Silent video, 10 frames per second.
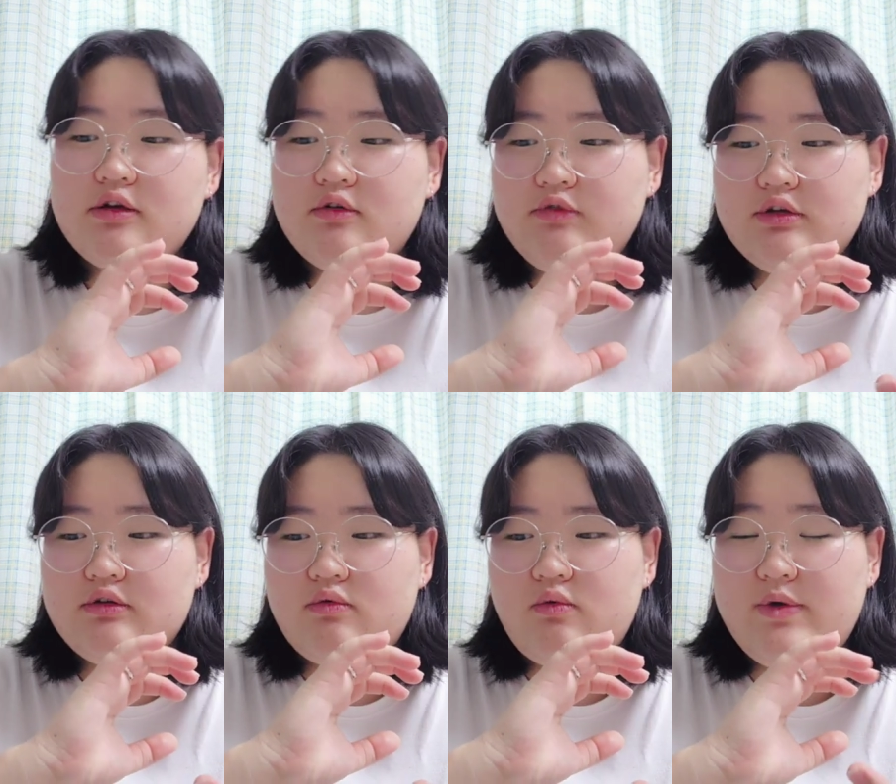With,
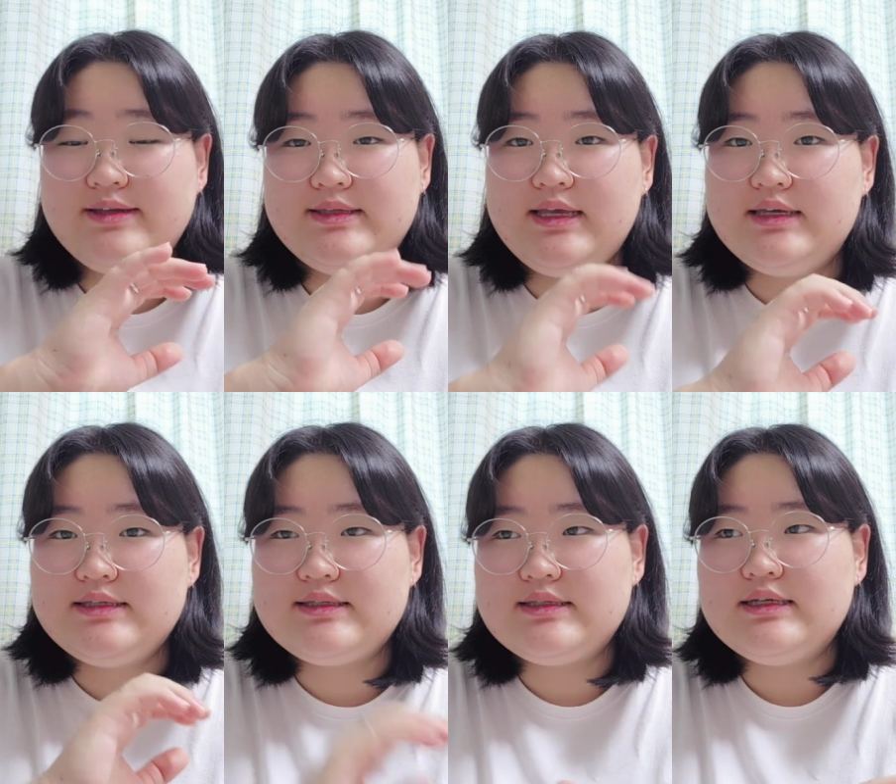with
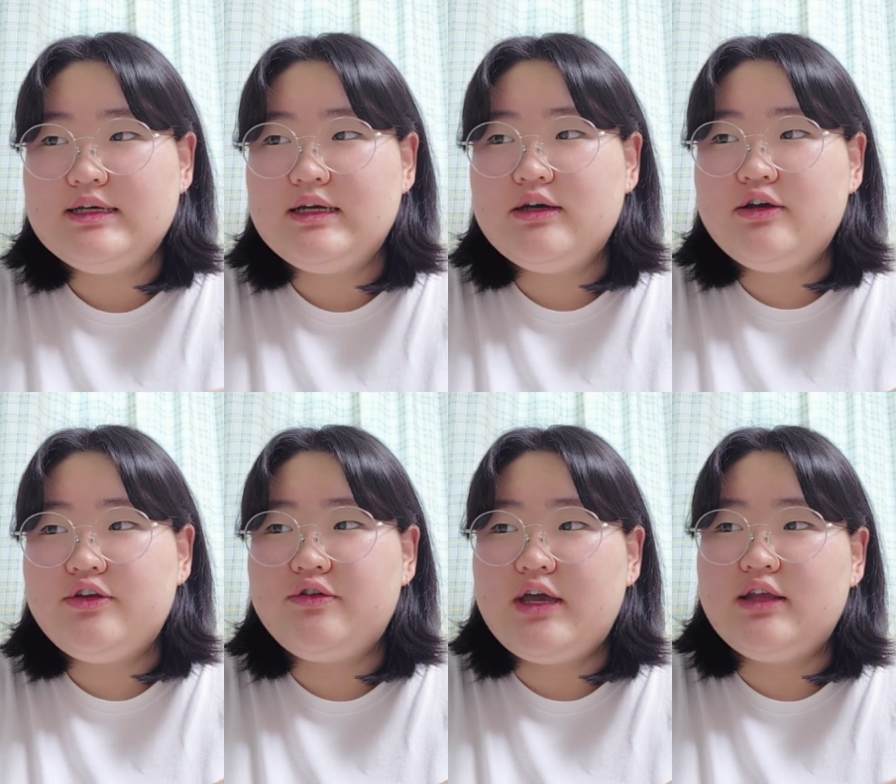this,
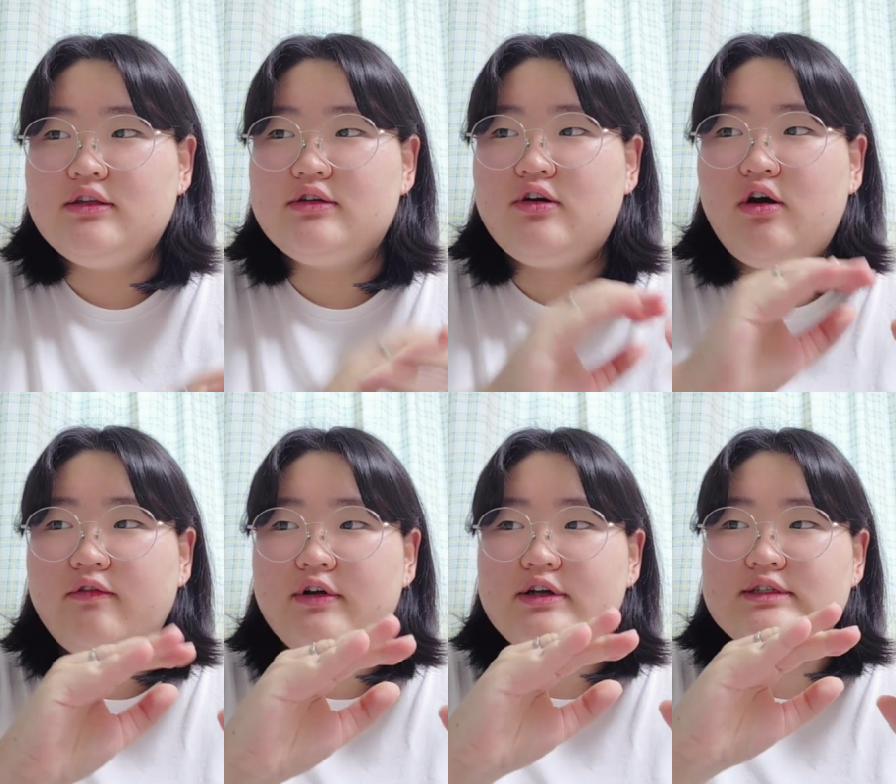you can
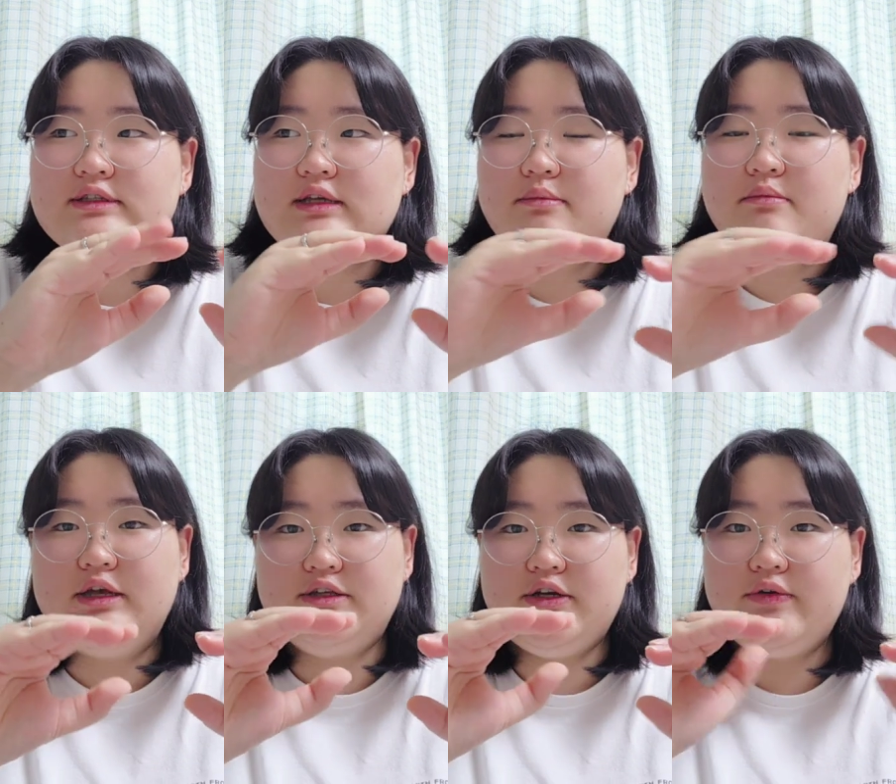cover some
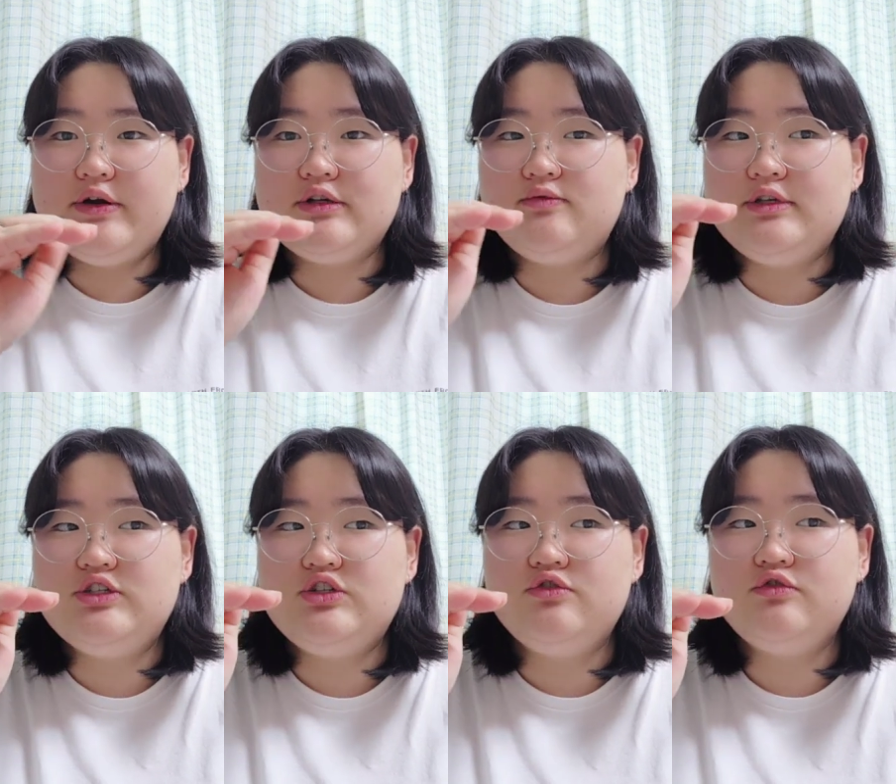materials
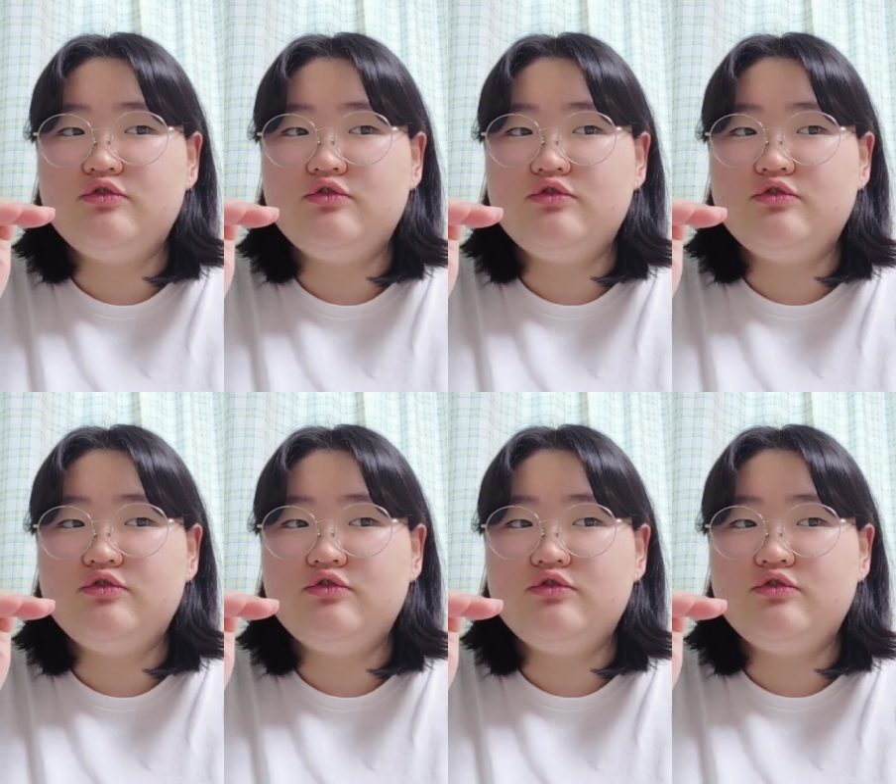which you